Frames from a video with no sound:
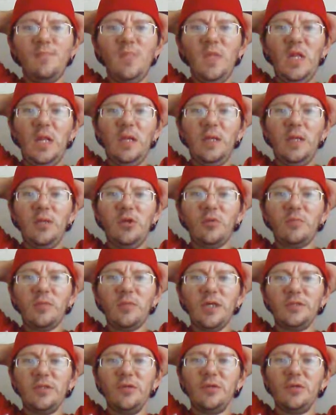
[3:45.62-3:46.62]
I hear them
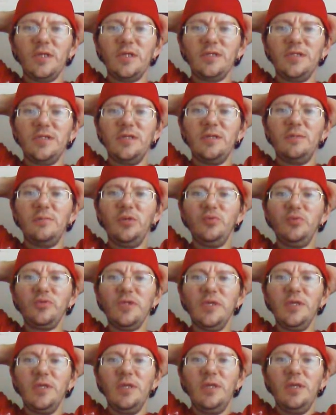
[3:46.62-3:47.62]
out there listening to
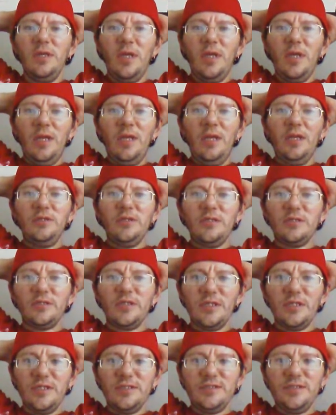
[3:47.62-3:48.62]
music, and they're
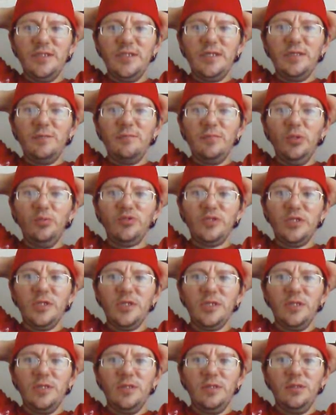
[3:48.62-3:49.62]
just listening to
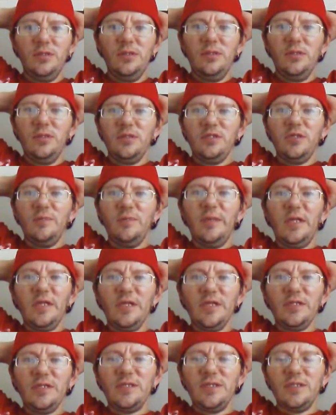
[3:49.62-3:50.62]
music to be
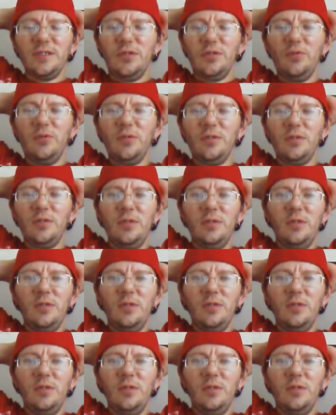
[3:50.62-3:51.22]
listening to it.